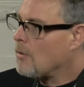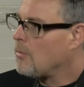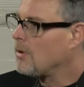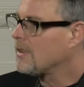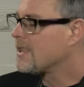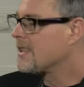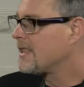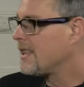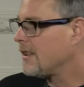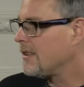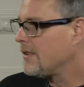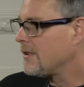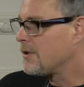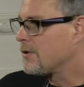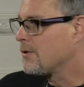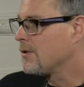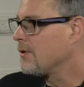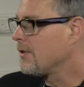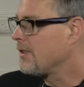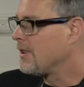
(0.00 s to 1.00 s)
Well, to tell you the
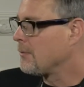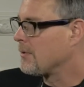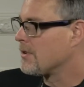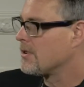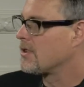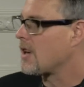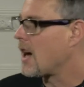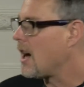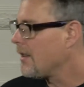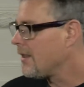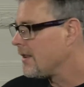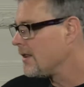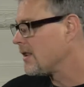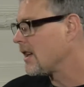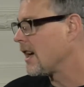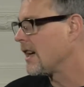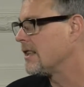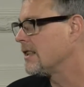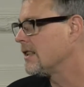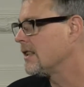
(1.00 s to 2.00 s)
truth, it was Jonathan's
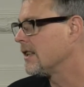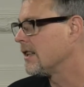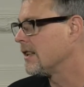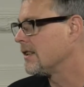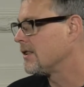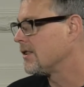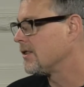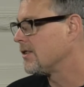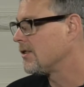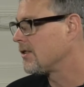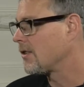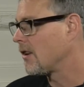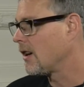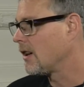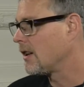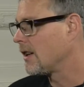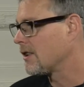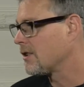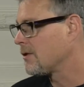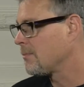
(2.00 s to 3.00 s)
idea to
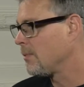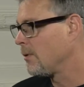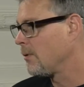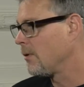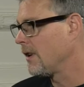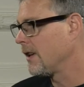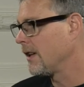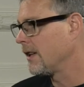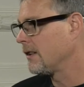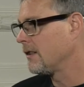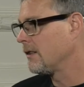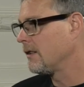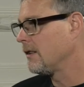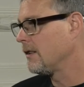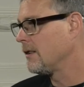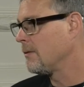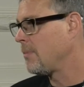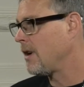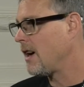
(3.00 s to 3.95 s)
start exploring the